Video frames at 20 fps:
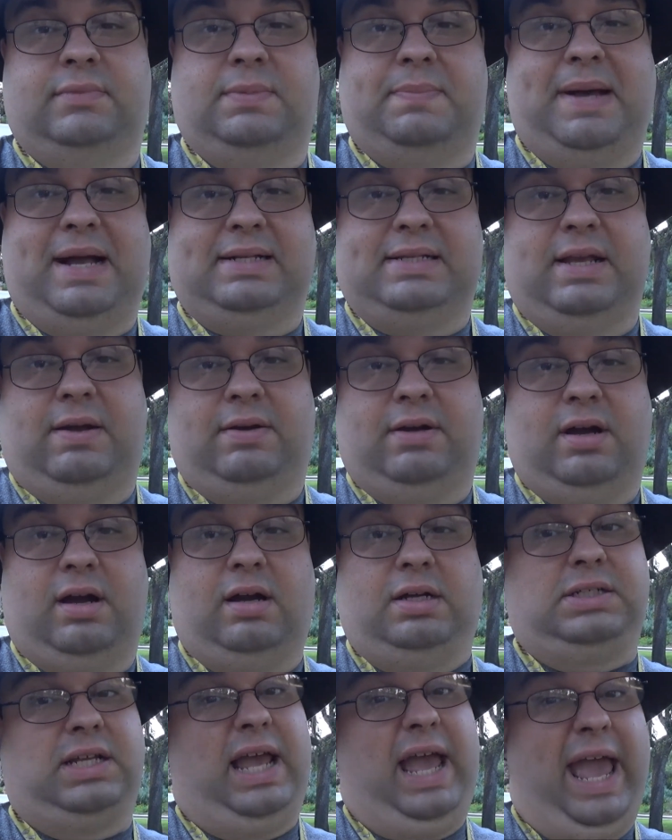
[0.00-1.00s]
Bok Tower
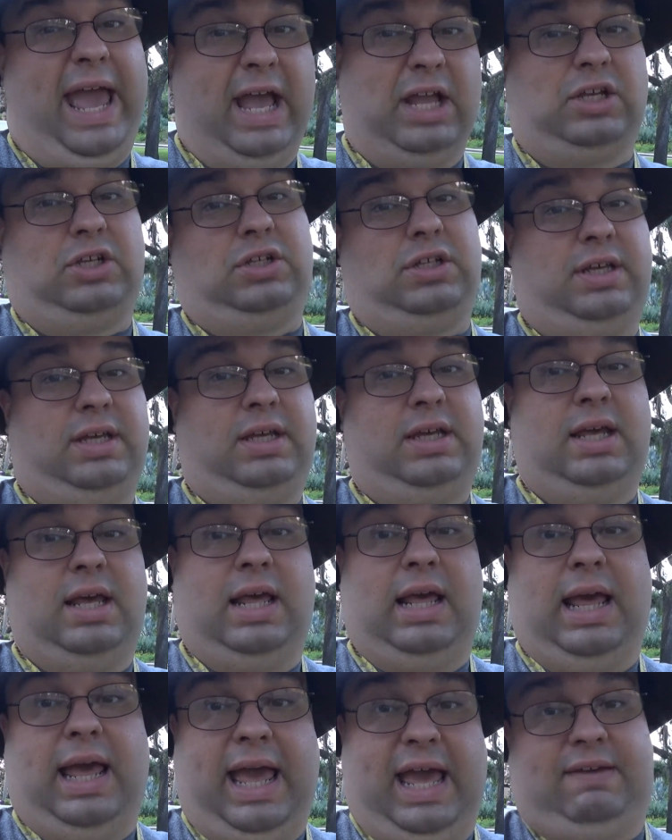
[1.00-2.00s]
Gardens I actually
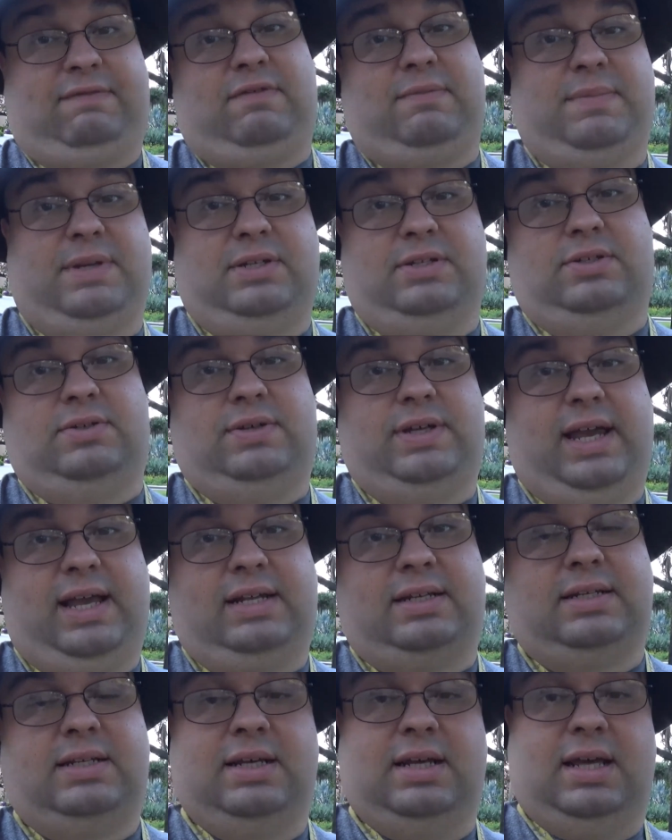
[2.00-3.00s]
haven't been to
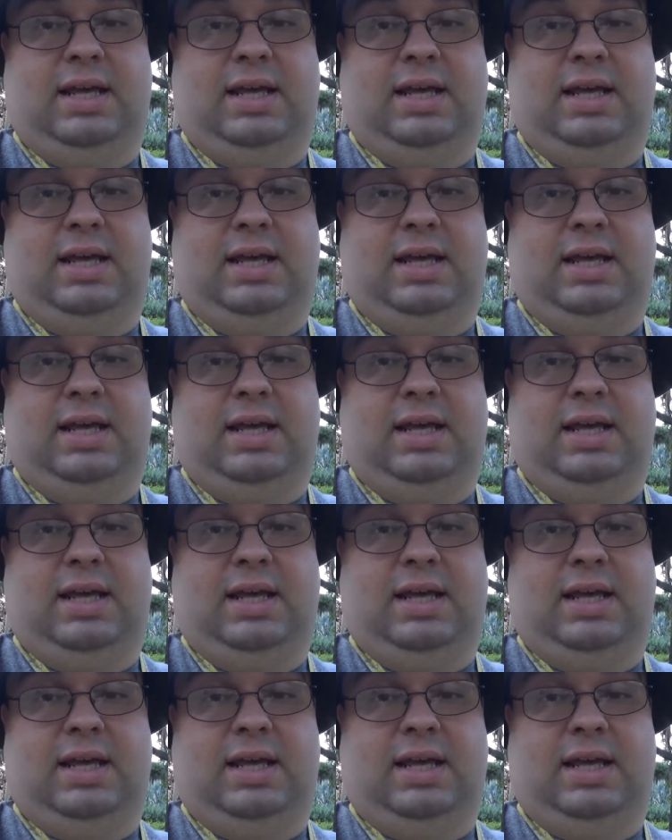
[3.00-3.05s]
yet.